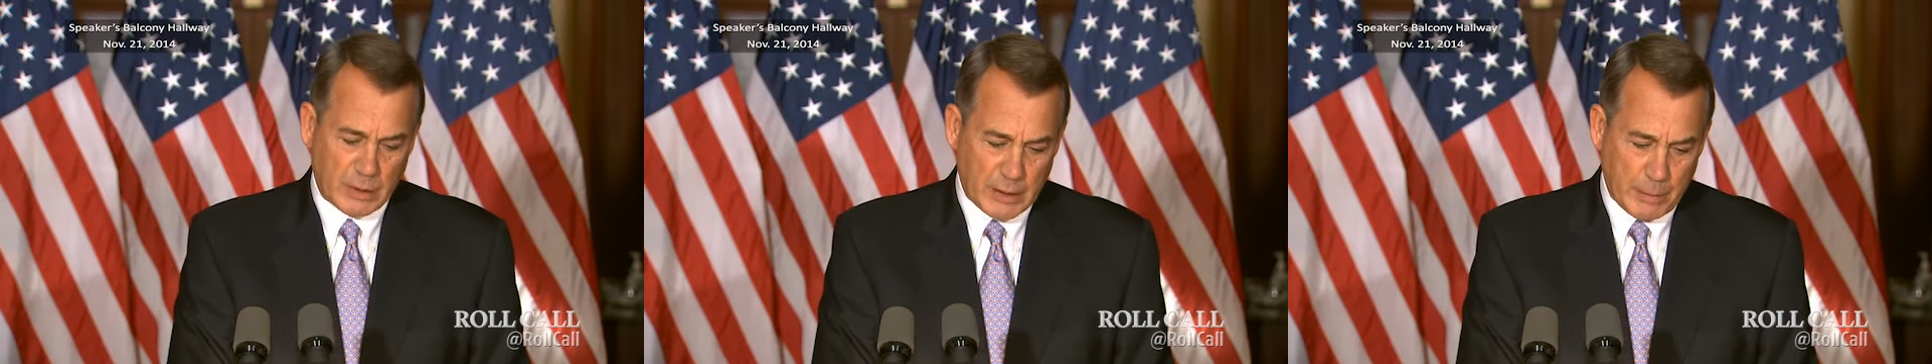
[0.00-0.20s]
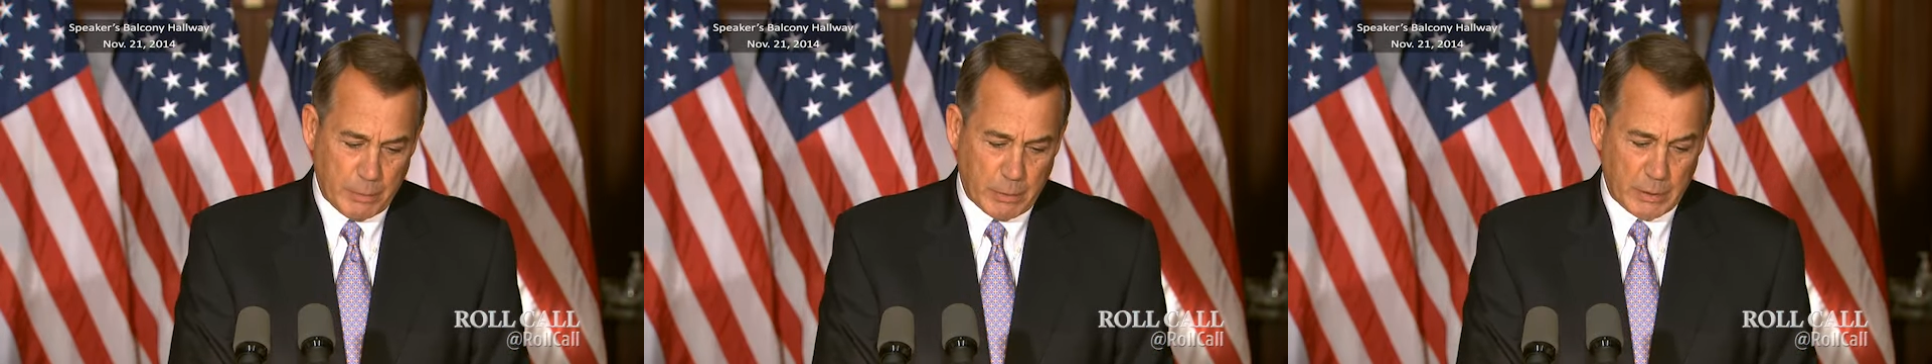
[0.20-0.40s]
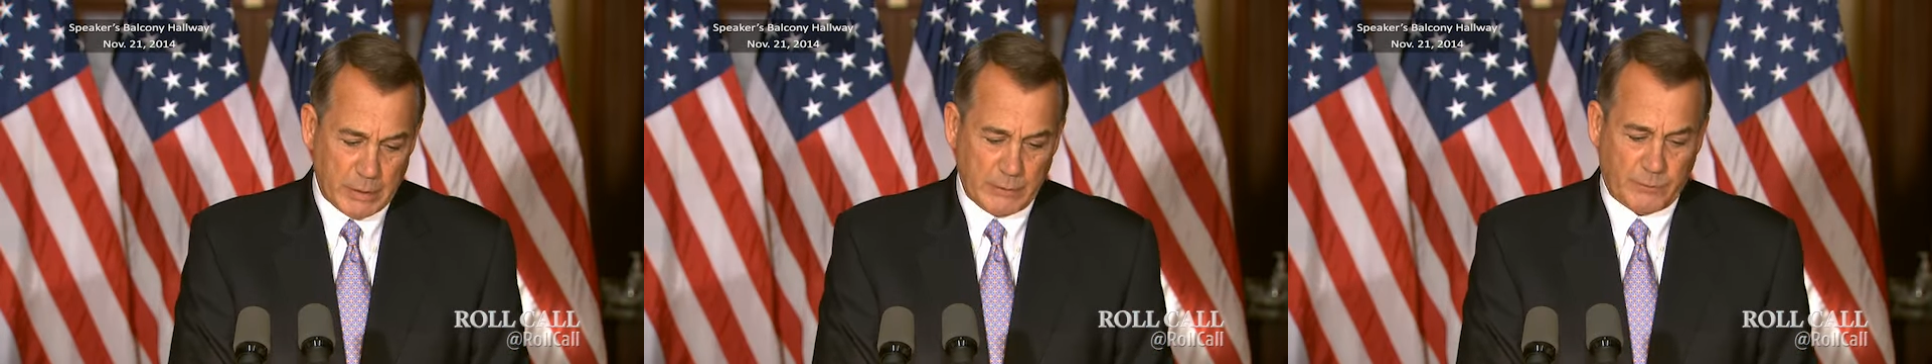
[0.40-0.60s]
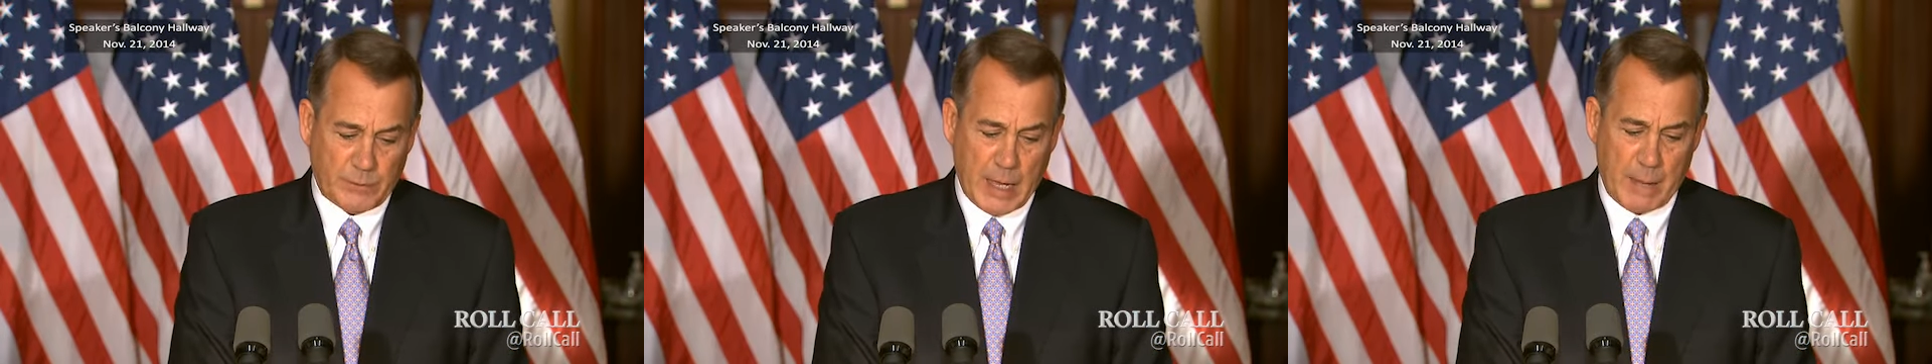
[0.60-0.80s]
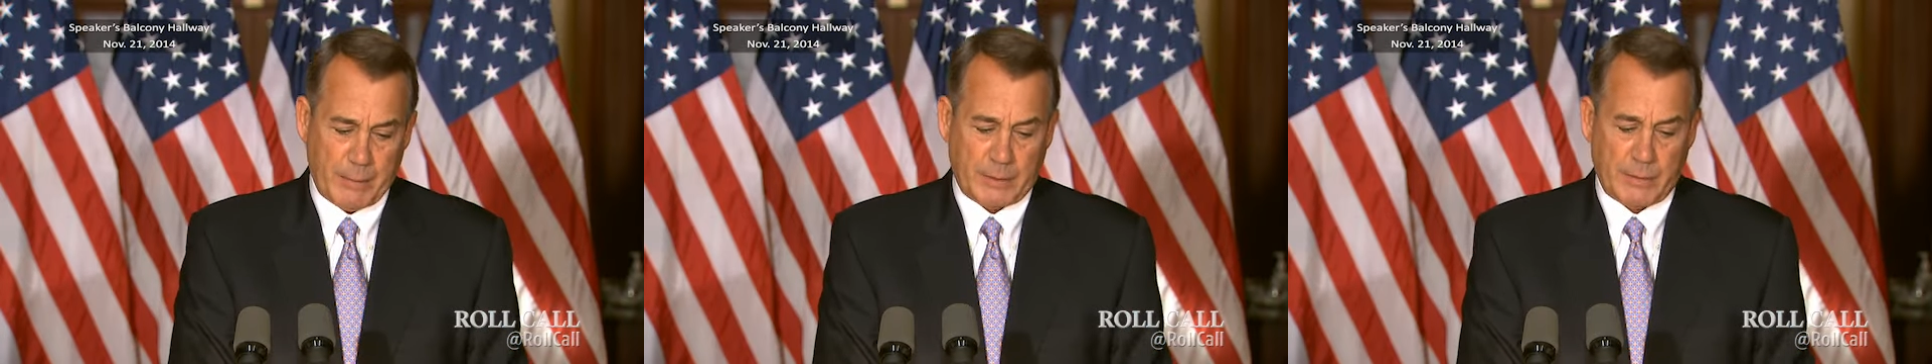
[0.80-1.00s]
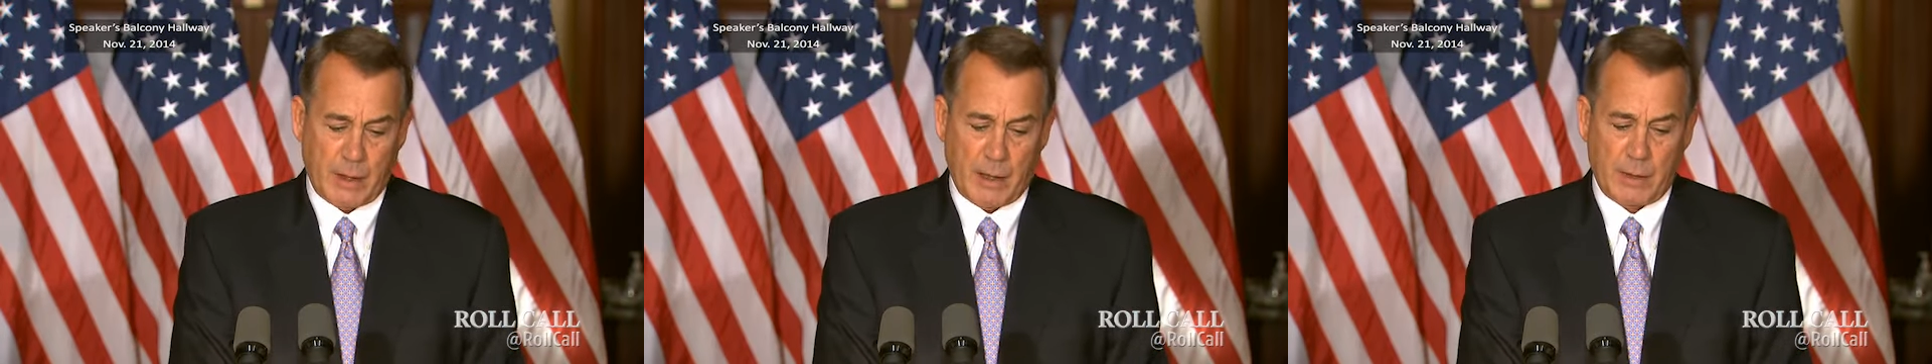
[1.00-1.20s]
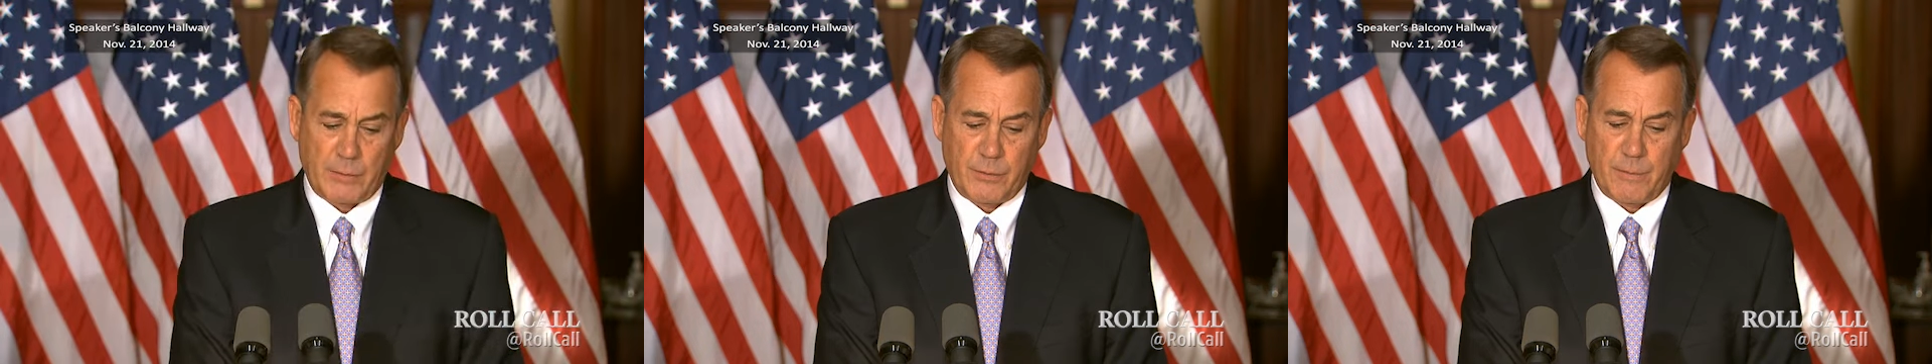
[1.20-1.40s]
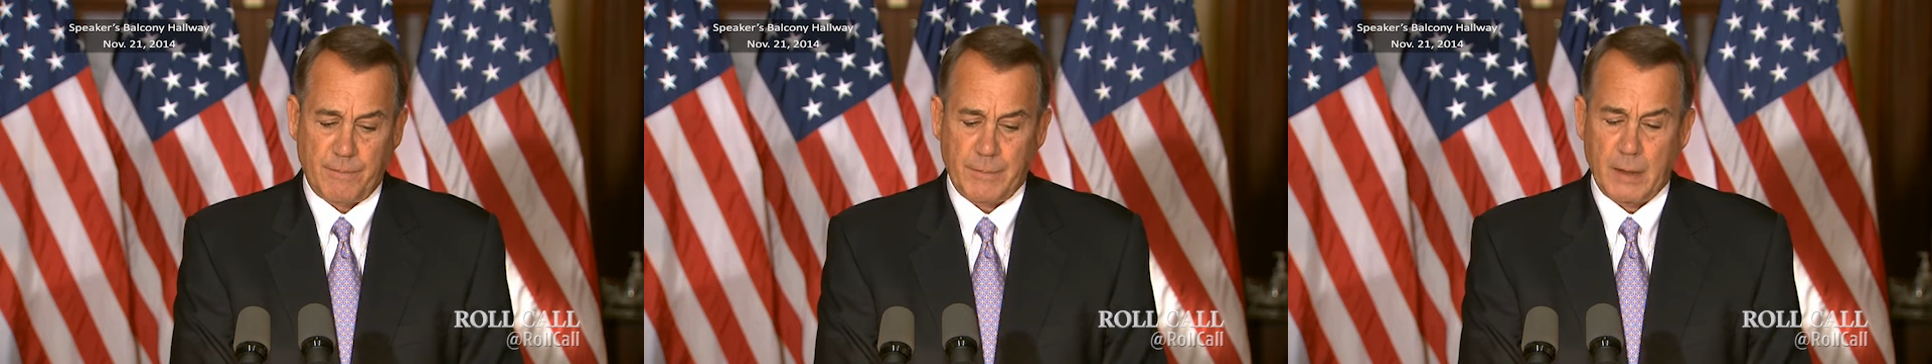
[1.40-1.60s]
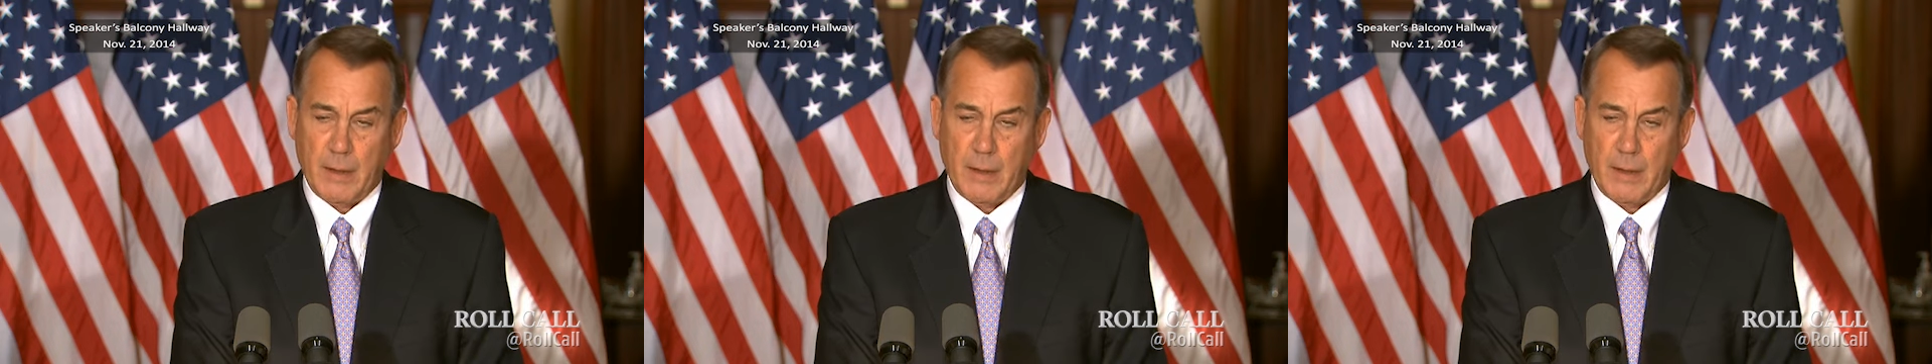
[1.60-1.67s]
deliberately sabotage